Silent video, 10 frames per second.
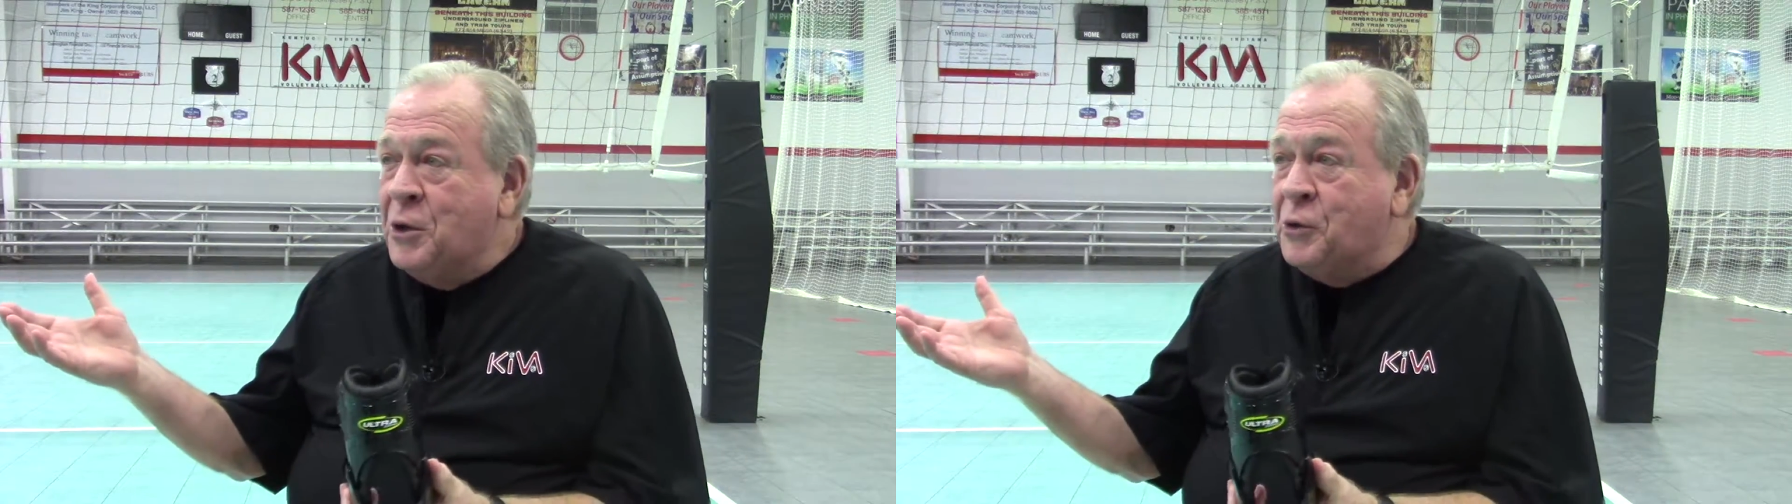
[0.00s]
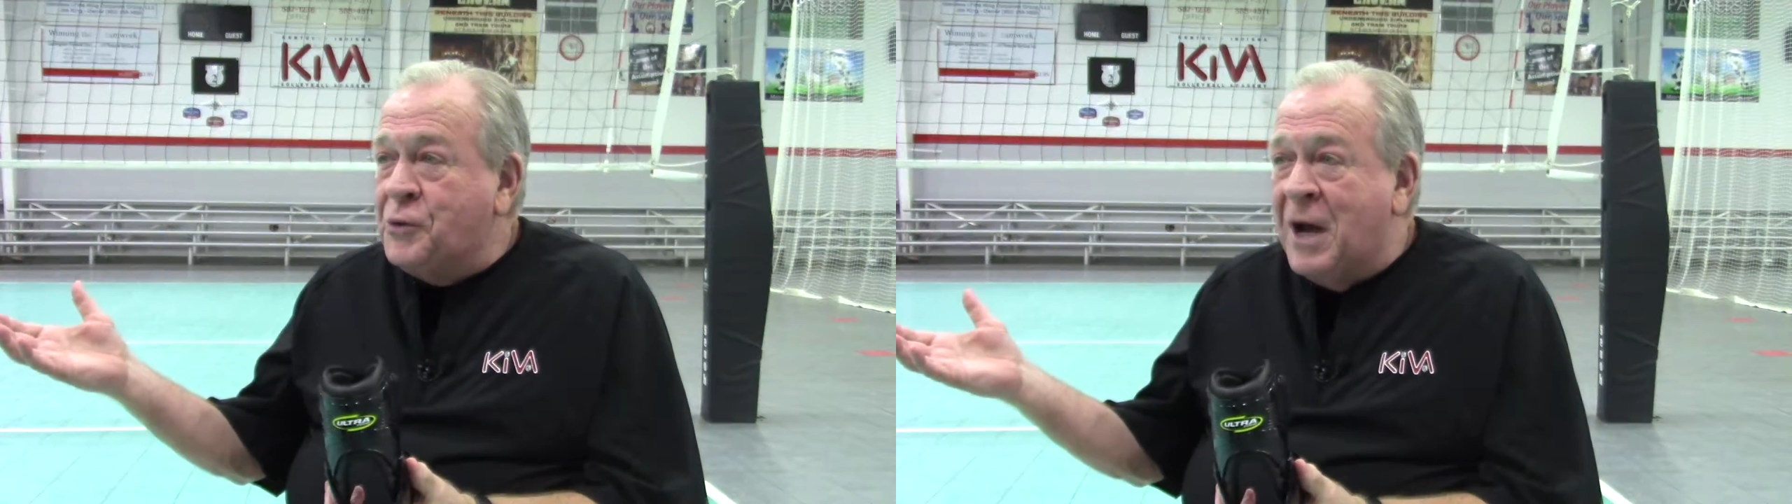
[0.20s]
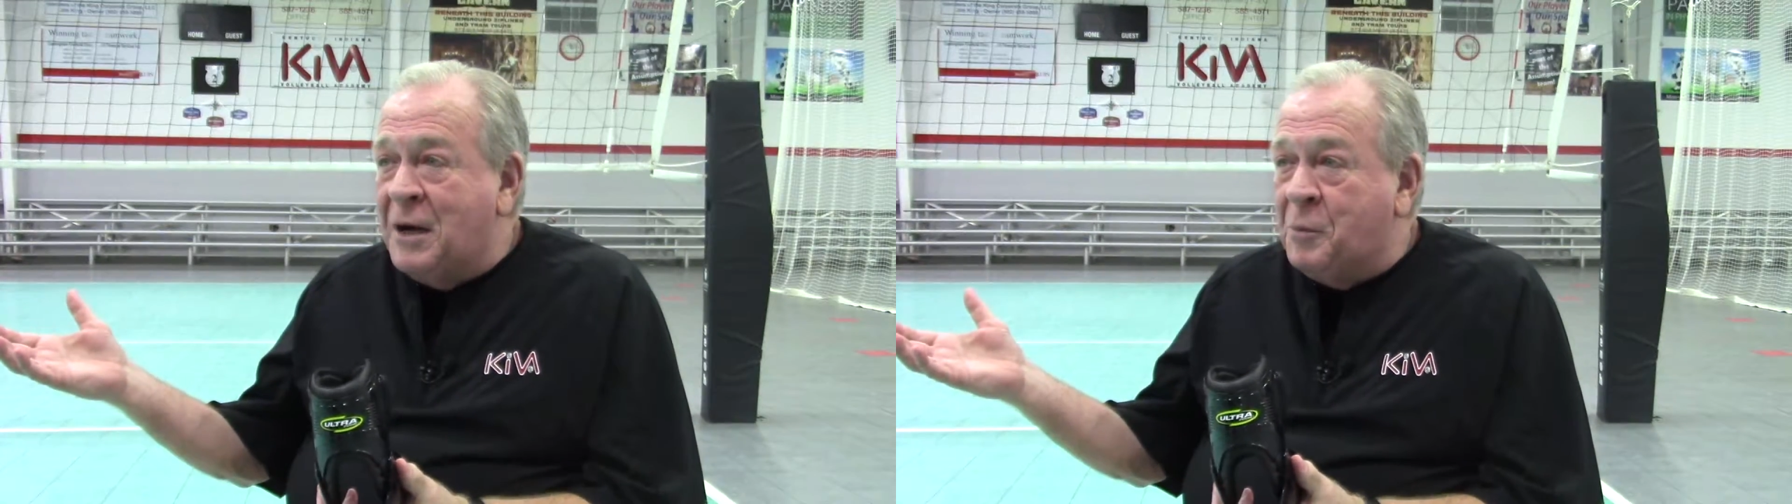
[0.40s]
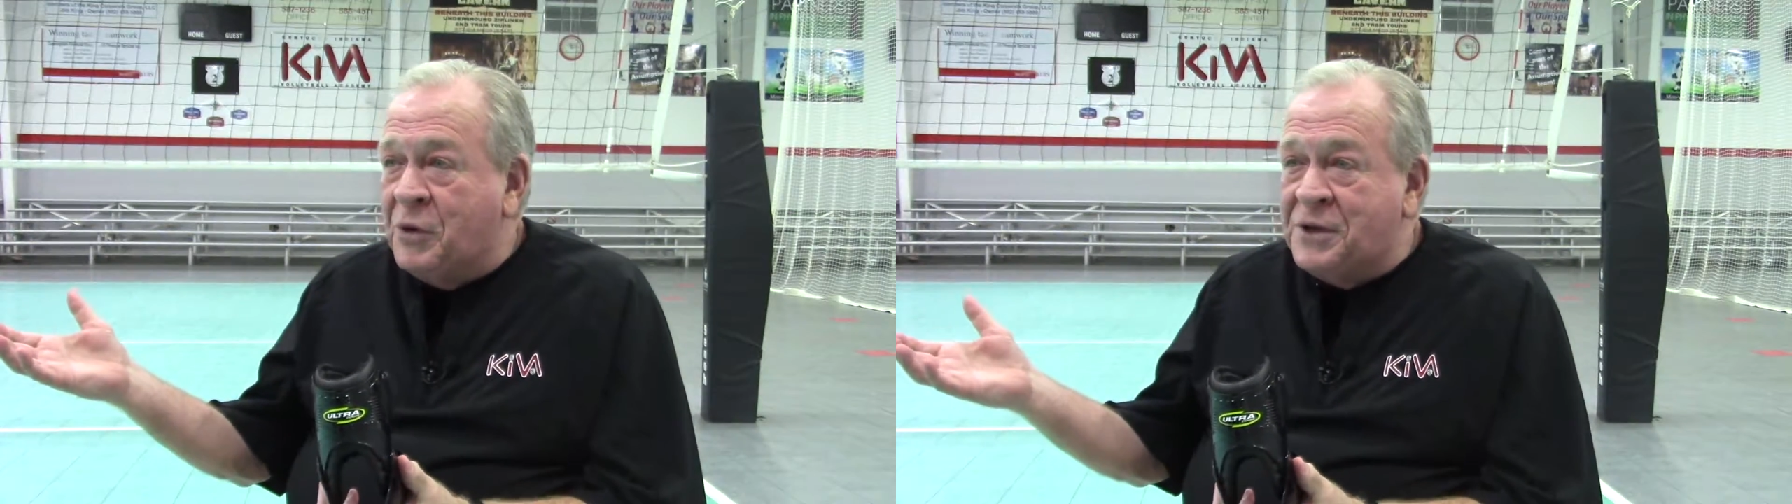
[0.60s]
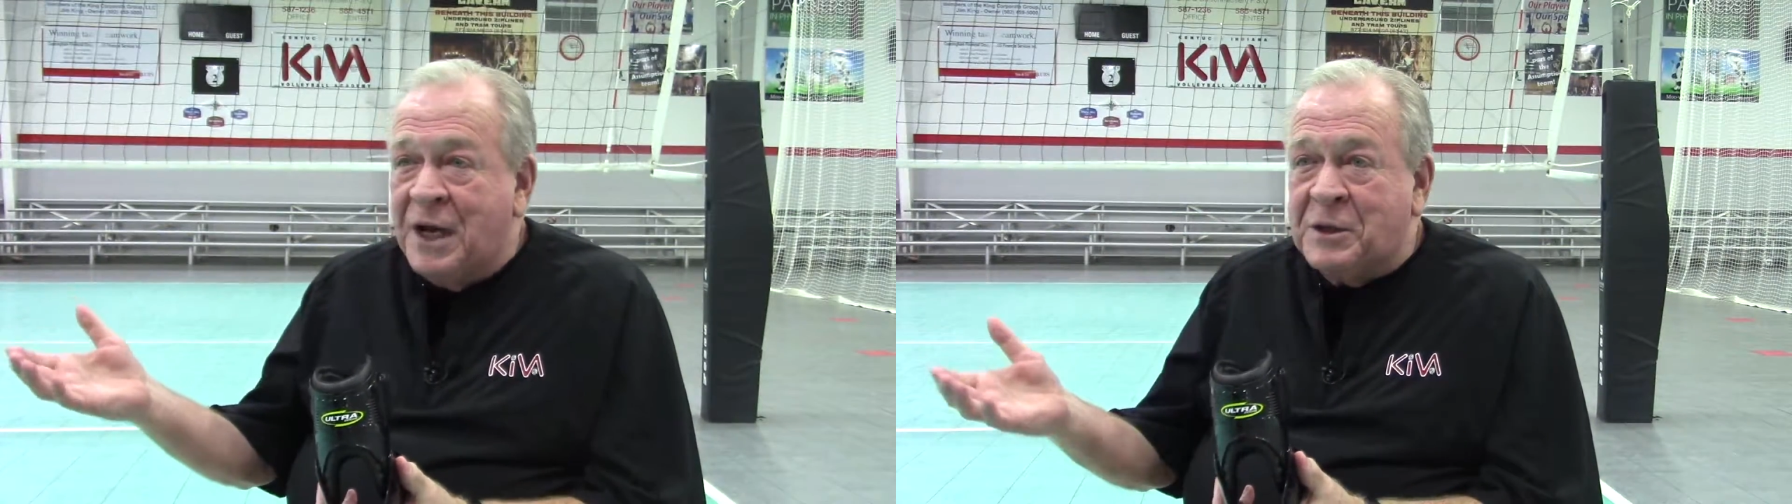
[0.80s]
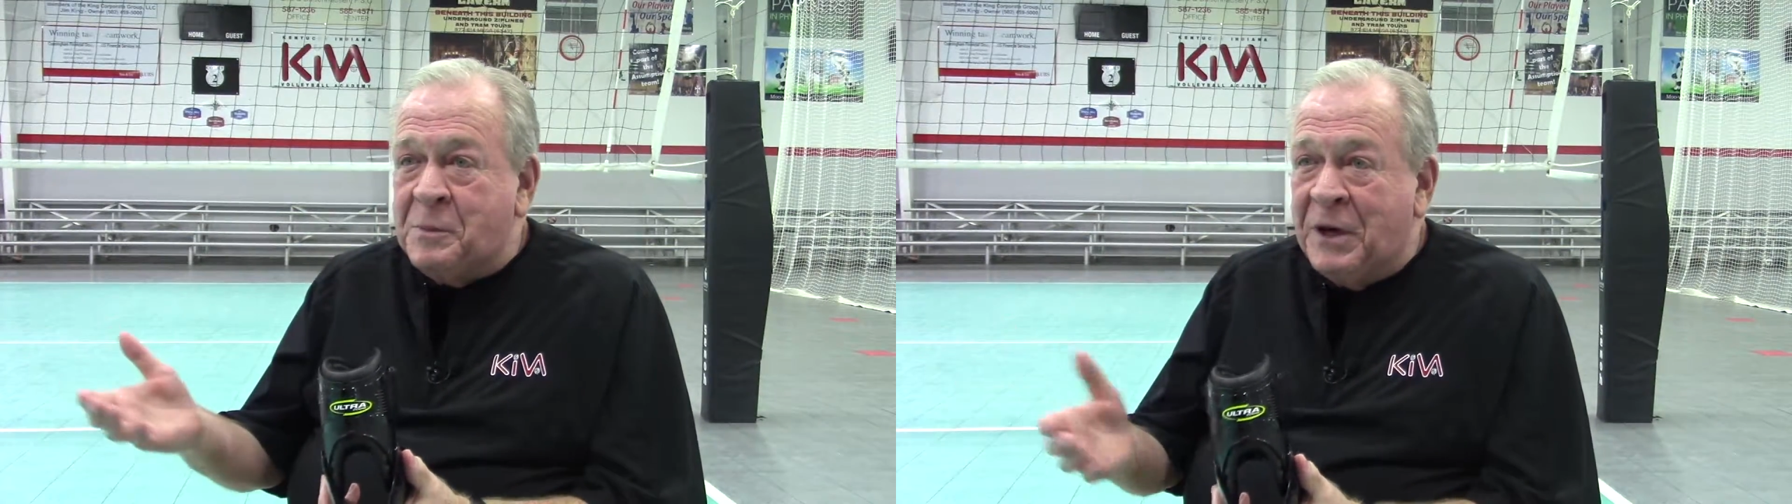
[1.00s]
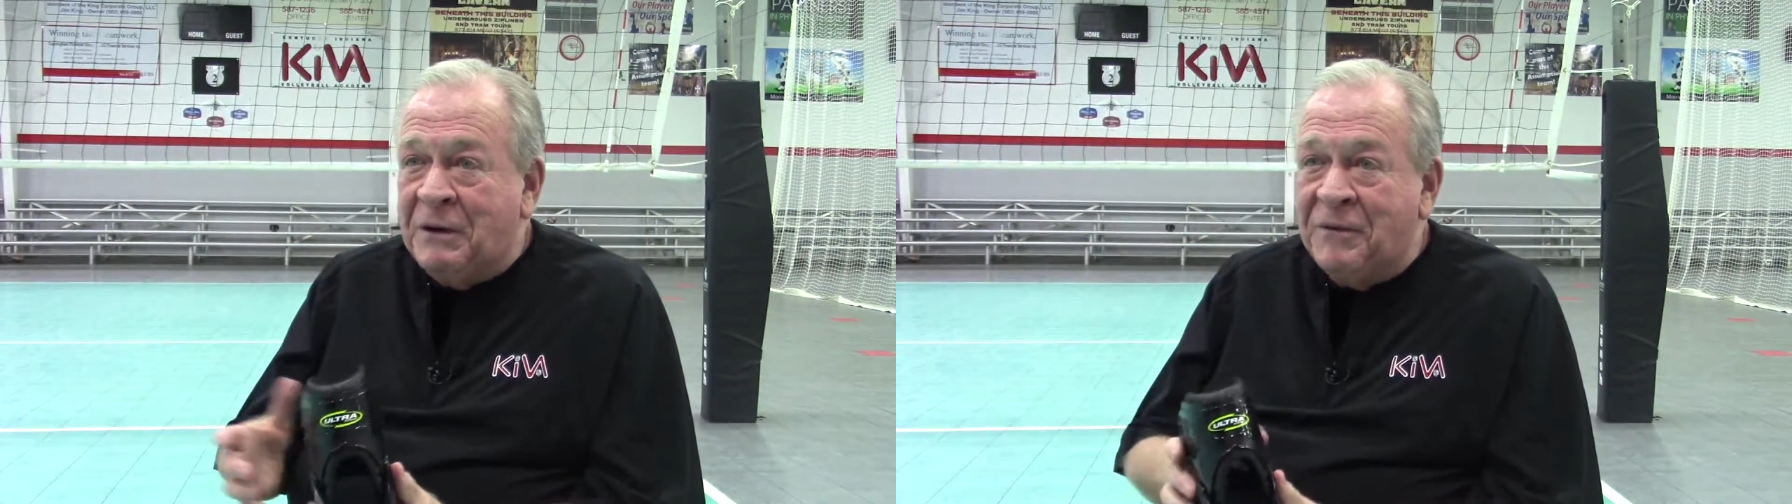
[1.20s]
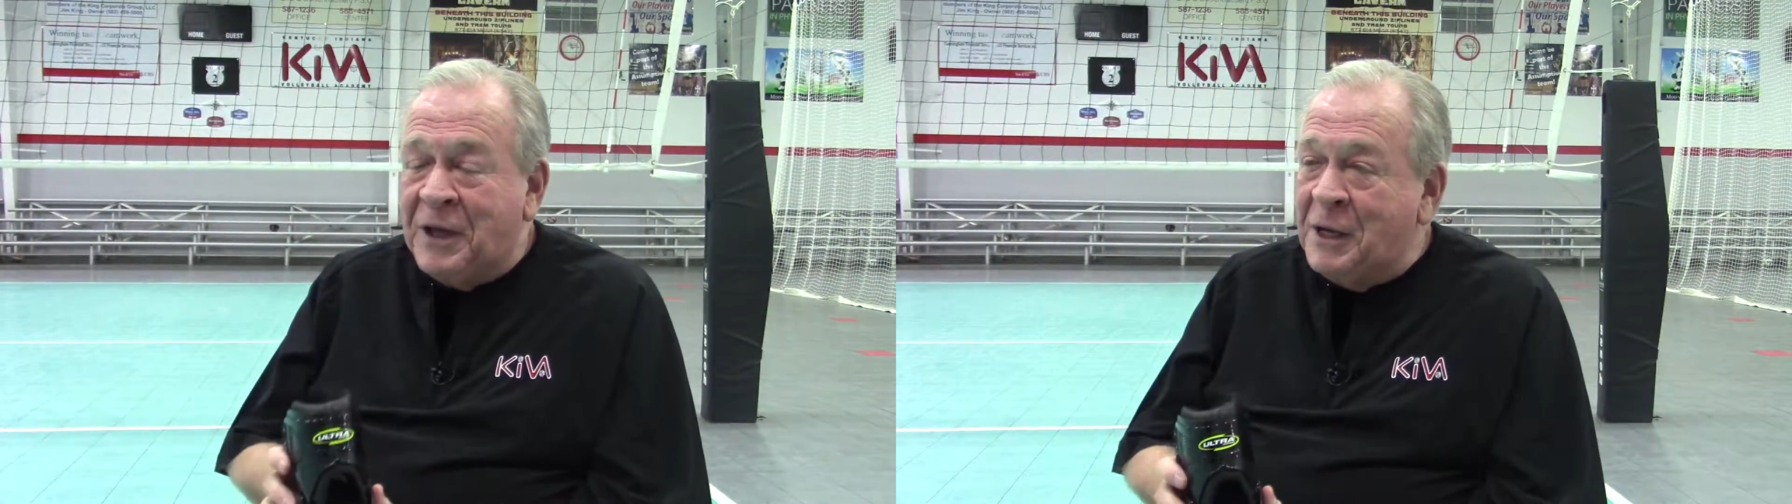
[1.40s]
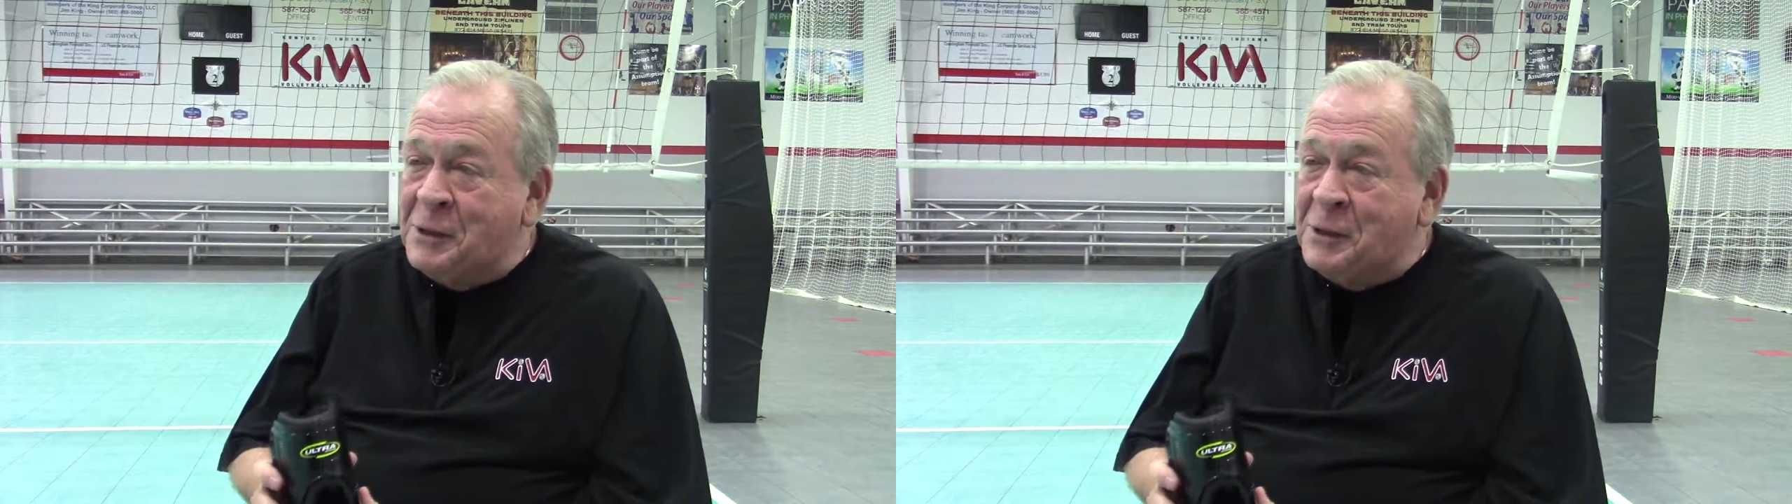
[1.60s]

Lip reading: You're trying to protect them and everything